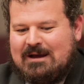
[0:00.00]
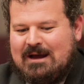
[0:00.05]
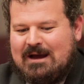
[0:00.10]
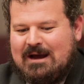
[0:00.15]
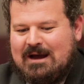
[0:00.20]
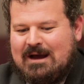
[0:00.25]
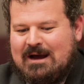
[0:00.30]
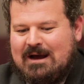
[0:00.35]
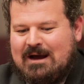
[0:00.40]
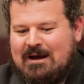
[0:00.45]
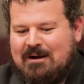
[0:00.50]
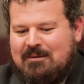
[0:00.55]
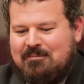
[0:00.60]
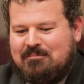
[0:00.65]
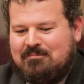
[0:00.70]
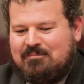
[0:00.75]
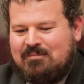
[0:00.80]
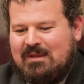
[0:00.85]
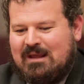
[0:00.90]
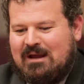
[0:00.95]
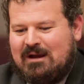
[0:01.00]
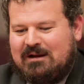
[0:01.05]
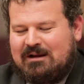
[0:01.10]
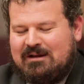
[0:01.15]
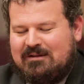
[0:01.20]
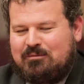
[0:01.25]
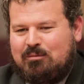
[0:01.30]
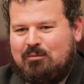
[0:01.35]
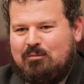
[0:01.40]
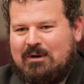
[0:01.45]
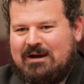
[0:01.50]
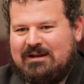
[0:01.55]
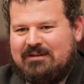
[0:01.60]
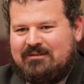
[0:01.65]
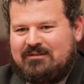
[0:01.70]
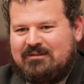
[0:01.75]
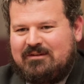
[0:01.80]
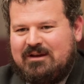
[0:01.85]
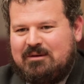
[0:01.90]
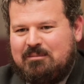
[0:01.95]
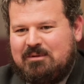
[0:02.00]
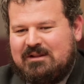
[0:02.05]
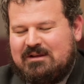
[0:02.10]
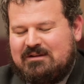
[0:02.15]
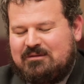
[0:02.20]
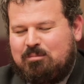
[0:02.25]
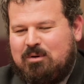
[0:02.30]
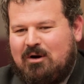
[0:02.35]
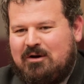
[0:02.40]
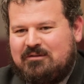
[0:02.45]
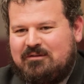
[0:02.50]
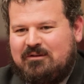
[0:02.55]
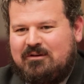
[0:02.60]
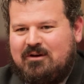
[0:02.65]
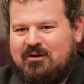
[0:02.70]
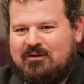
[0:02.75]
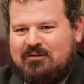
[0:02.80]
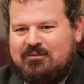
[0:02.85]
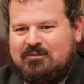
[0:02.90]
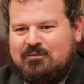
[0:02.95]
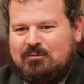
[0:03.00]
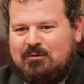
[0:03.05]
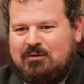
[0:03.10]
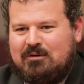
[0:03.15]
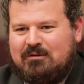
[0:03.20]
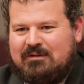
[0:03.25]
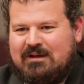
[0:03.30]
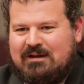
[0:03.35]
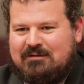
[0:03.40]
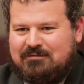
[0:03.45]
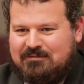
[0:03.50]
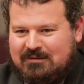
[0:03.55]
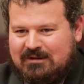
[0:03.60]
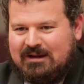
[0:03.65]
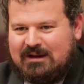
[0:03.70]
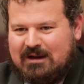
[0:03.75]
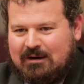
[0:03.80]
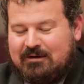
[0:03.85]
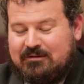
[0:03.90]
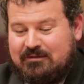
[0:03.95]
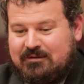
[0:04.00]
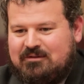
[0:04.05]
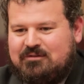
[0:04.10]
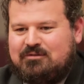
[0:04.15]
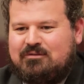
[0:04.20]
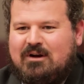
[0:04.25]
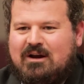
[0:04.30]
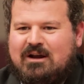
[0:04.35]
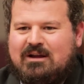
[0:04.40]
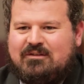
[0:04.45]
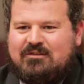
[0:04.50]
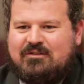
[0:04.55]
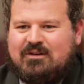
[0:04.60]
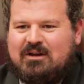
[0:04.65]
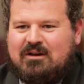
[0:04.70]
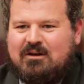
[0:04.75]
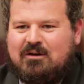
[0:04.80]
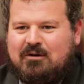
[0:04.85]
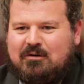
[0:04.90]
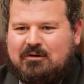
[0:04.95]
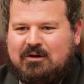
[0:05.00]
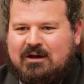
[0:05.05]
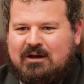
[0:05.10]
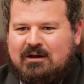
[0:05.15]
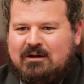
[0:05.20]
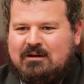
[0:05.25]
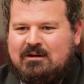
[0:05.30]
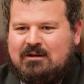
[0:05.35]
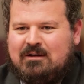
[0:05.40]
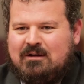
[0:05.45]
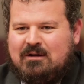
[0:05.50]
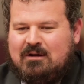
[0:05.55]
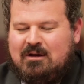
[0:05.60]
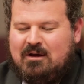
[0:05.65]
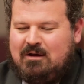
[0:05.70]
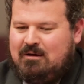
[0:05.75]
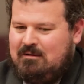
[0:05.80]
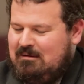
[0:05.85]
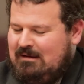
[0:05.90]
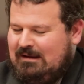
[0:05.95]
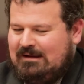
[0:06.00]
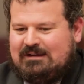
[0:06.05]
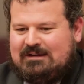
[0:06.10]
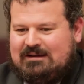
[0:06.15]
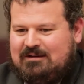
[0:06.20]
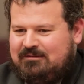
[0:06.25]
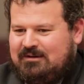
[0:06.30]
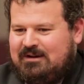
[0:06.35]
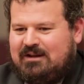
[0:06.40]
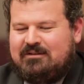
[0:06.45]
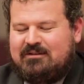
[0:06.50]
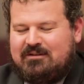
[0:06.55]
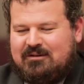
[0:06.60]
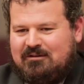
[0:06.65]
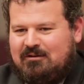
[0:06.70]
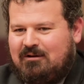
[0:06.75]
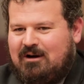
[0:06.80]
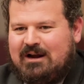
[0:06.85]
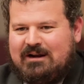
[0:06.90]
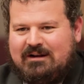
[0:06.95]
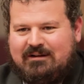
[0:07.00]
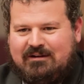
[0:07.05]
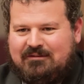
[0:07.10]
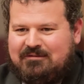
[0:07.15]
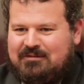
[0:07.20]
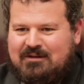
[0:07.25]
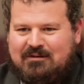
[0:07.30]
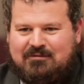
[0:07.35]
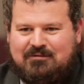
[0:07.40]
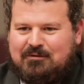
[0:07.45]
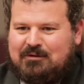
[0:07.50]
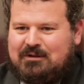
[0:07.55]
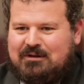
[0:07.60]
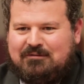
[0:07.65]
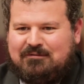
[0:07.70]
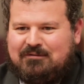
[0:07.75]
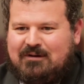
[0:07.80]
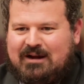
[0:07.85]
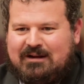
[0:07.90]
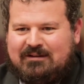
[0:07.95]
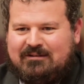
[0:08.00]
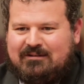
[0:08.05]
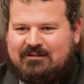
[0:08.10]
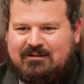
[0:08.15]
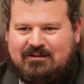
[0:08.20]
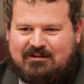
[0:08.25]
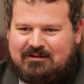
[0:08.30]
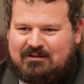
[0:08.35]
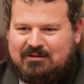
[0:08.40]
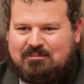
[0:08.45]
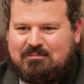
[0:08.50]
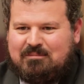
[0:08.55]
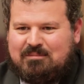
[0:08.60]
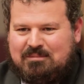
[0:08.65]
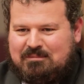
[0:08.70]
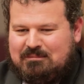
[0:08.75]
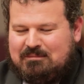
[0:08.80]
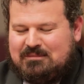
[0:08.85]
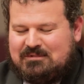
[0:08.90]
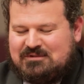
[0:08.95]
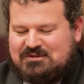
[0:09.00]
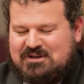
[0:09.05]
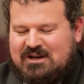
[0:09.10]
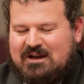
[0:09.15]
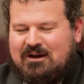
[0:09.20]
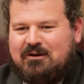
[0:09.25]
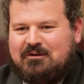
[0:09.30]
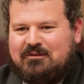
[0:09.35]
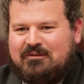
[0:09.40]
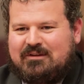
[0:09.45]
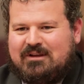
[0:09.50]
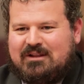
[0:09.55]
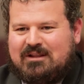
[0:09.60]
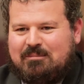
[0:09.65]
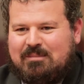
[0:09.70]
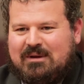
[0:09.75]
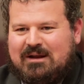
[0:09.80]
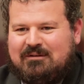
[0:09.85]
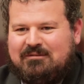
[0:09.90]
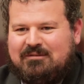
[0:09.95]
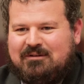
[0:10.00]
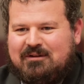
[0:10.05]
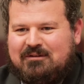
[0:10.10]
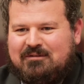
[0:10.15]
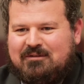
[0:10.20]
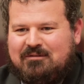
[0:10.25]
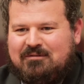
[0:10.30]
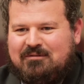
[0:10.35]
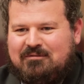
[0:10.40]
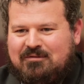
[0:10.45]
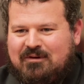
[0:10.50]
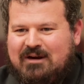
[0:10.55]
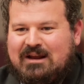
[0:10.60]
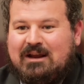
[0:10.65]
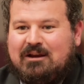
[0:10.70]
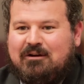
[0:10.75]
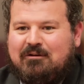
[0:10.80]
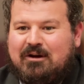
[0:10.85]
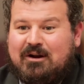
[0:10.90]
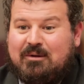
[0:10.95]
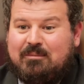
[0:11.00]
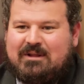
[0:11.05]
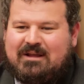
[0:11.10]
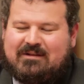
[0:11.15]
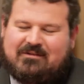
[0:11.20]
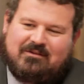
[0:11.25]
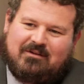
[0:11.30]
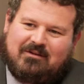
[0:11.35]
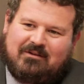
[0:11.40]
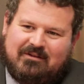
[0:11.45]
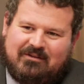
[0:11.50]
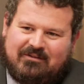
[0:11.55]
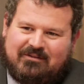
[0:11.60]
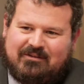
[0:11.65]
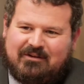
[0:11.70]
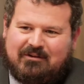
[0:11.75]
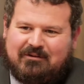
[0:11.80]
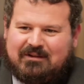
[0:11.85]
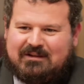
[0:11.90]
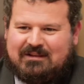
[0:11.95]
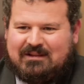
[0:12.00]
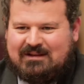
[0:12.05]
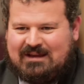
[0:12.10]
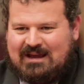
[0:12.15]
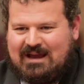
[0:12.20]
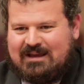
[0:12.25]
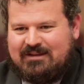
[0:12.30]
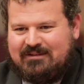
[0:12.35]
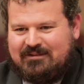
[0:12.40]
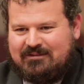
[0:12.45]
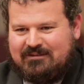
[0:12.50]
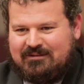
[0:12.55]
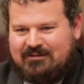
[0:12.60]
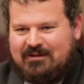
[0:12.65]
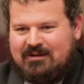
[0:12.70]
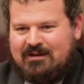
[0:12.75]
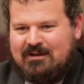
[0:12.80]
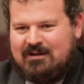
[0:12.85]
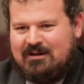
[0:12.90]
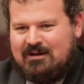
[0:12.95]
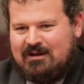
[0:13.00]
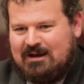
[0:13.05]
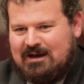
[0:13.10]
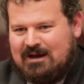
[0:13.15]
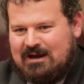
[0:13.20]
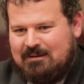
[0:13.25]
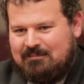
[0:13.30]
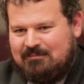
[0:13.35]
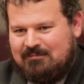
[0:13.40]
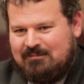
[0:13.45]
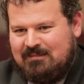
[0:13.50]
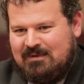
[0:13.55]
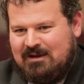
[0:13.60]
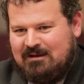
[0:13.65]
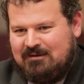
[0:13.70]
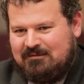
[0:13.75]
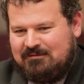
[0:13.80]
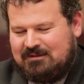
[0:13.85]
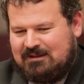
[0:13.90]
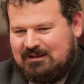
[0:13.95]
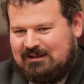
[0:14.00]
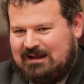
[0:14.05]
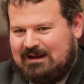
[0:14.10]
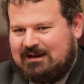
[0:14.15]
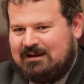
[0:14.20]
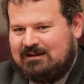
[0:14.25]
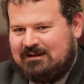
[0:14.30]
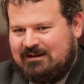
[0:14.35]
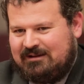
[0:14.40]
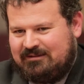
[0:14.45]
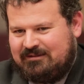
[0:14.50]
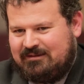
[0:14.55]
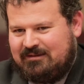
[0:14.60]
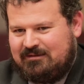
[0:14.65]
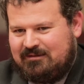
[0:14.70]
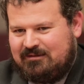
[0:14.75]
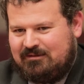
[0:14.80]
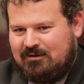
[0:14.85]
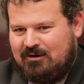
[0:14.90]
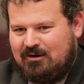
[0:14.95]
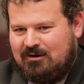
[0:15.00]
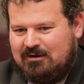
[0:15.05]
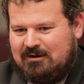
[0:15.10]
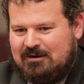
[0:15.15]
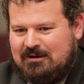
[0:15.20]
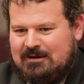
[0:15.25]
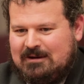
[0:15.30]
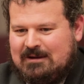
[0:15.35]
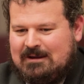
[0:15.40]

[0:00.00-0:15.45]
And I guess we'll wait and see, but there's pros and cons to all of that. As an Australian shareholder, dividends are great if they're fully franked. The shareholders get the benefit of the franking credit, but that's not necessarily the case for the London listed stock.